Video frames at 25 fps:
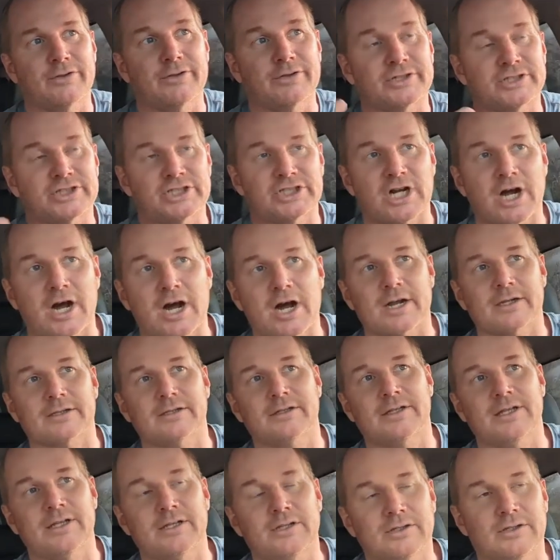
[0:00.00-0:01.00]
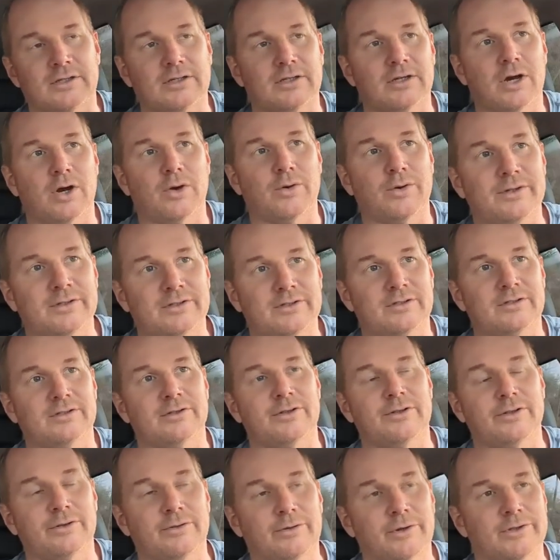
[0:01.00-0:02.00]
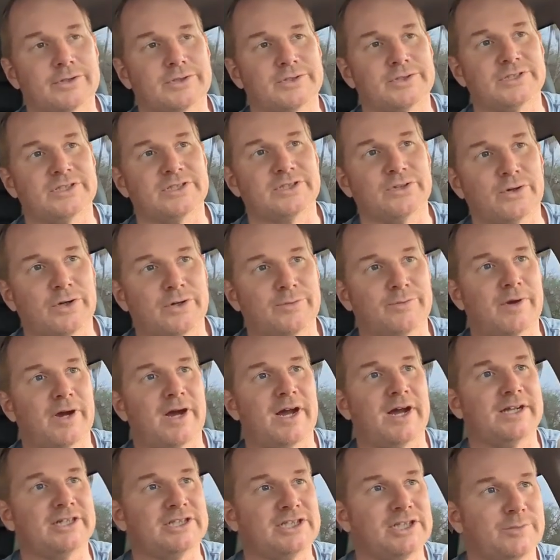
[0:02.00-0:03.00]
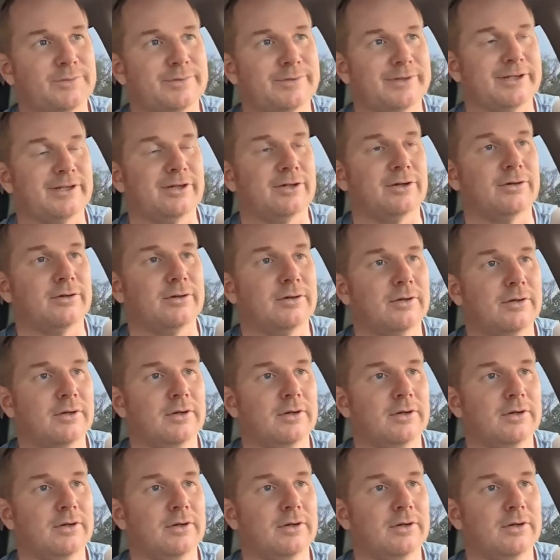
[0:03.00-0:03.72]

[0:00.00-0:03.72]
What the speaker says: they're shocked that you can go into, you know, the grocery store and buy a cheap little,